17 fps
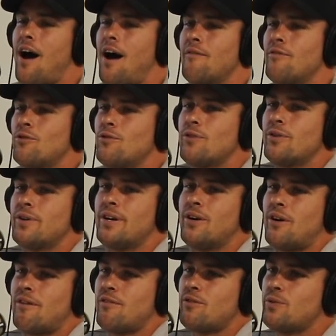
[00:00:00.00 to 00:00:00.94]
I've
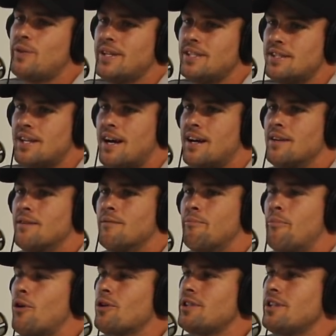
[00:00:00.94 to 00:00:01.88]
always done
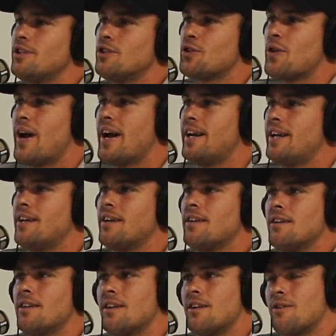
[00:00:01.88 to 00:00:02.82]
boxing
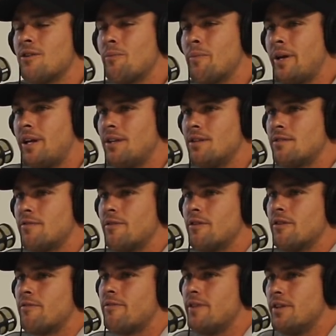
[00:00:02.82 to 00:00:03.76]
training, you know what I mean,
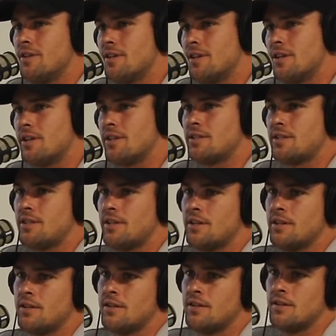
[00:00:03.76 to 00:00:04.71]
for fitness.
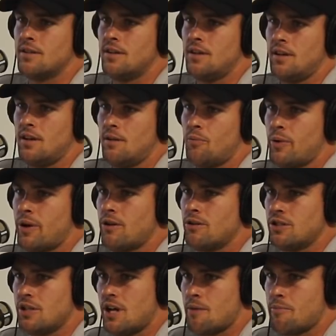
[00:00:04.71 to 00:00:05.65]
And when I
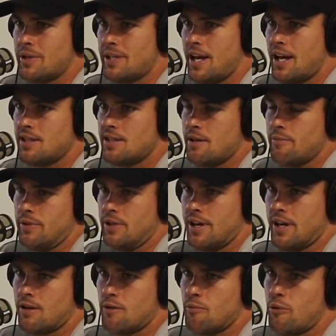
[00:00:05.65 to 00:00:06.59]
was young, my dad sent me
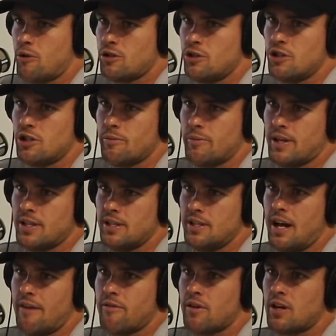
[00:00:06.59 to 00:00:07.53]
down to a boxing gym, and I
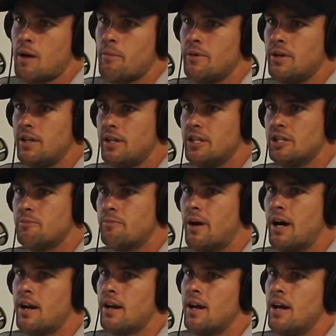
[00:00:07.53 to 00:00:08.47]
did that for a couple of years.
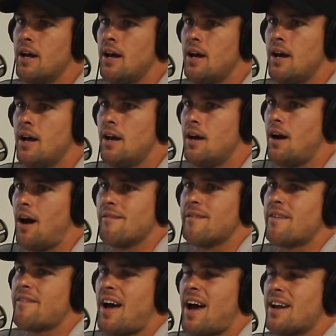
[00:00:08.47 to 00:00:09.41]
But I've
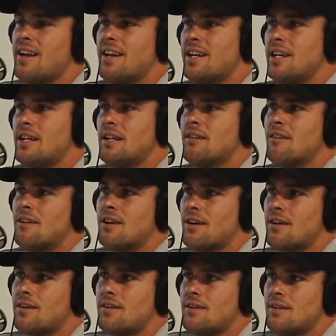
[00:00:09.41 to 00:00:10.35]
never had any
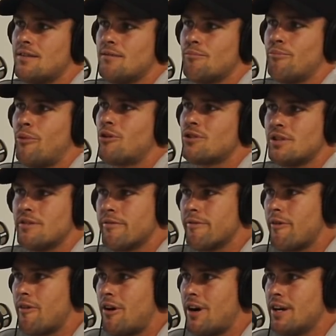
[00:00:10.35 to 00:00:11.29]
boxing
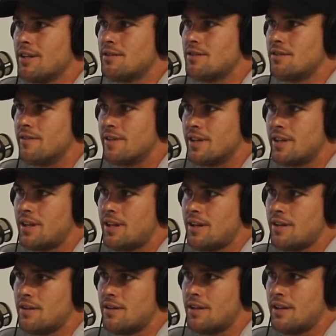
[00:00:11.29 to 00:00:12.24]
fights or
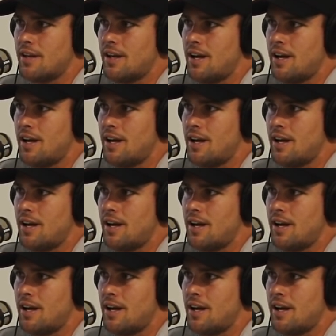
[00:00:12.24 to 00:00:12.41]
anything like